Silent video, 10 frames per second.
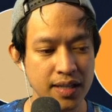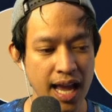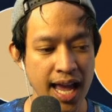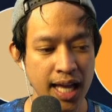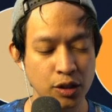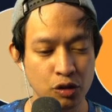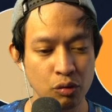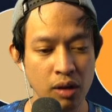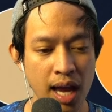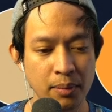and 2
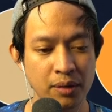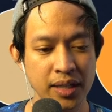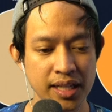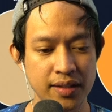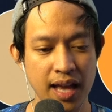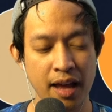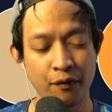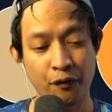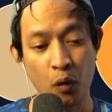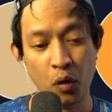Libraries, and
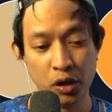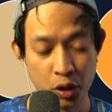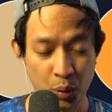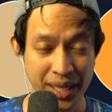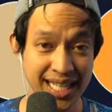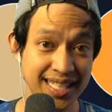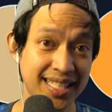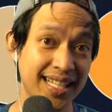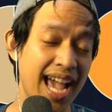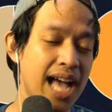4 Queen's
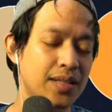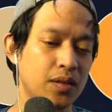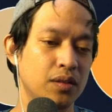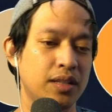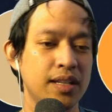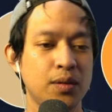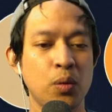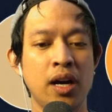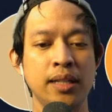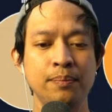Castle. This one